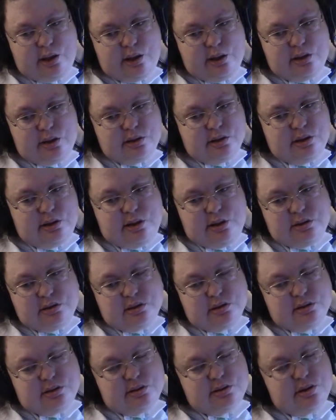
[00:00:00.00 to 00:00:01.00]

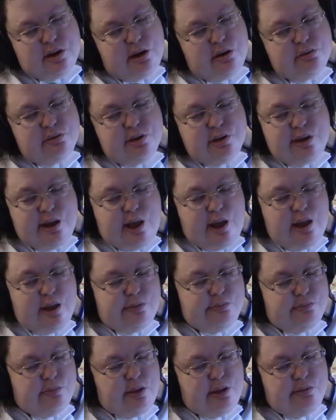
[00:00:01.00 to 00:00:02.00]
this is so
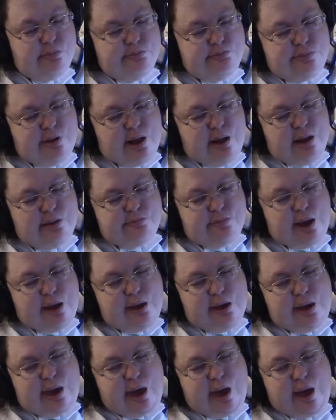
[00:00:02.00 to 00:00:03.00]
dumb, but my
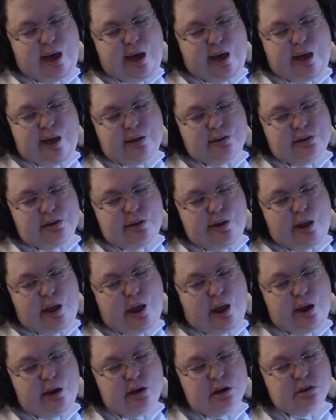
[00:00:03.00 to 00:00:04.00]
cat
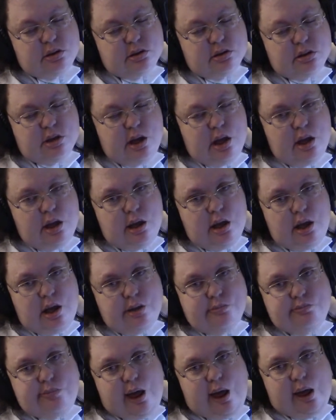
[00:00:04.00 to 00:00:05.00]
knocked
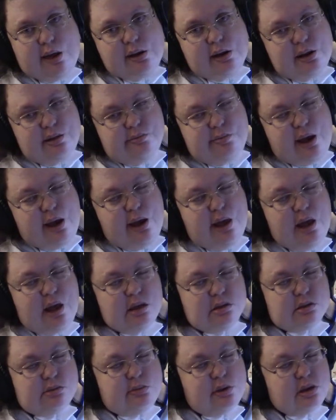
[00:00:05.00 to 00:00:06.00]
a bottle of my
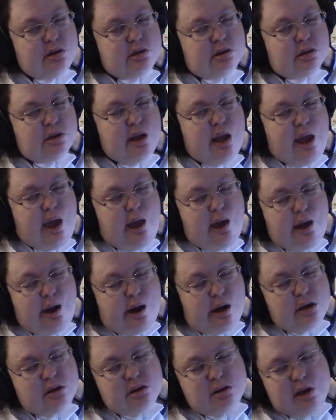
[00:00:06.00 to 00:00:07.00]
husband's
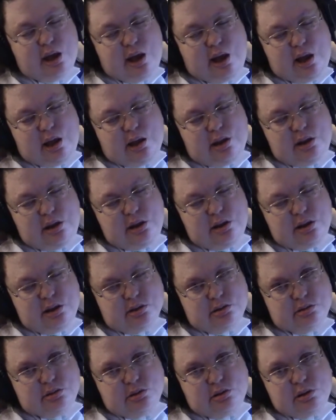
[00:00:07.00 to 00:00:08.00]
hair gel,
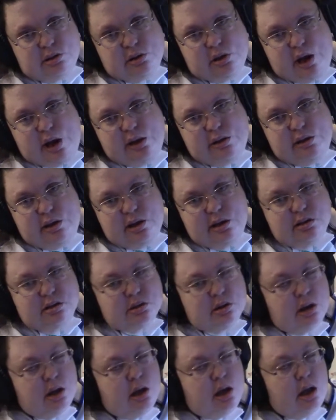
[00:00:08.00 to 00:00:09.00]
this was the
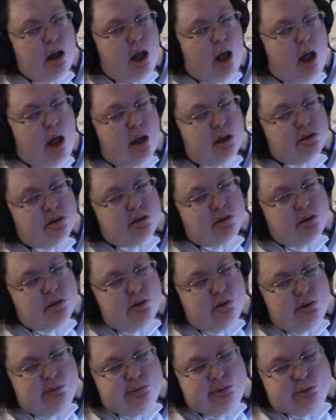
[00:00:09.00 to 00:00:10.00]
90s,
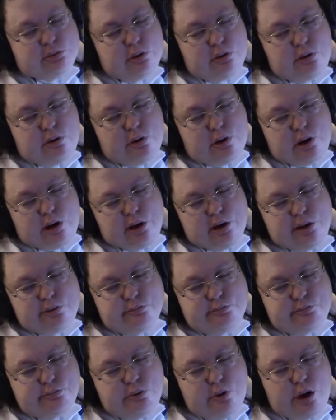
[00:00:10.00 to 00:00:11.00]
onto the floor and it
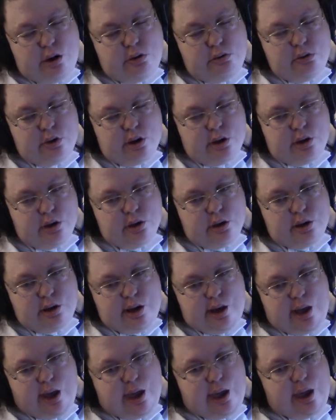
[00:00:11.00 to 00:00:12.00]
broke.
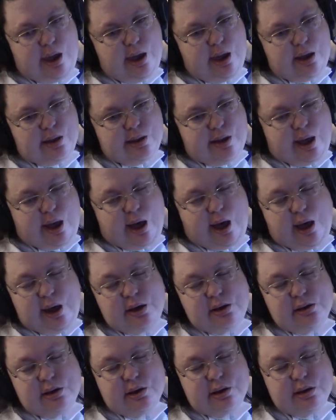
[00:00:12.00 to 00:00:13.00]
And
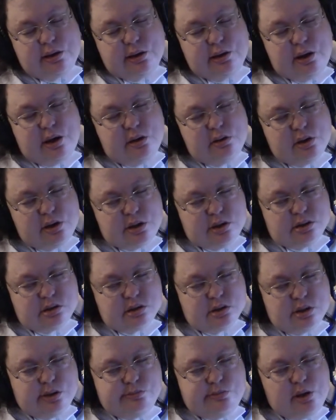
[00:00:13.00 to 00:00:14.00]
I didn't
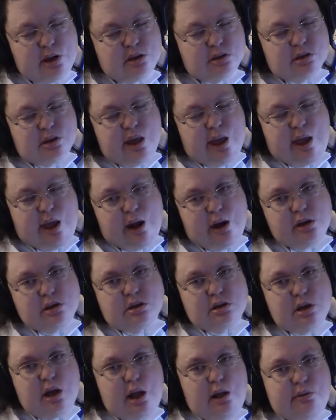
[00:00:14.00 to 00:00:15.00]
notice because the hair
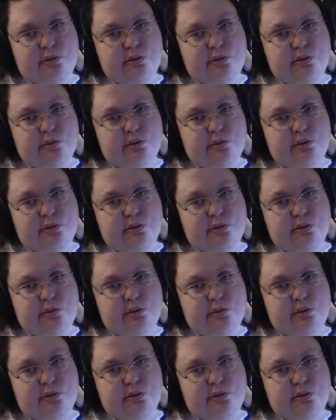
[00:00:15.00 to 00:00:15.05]
gel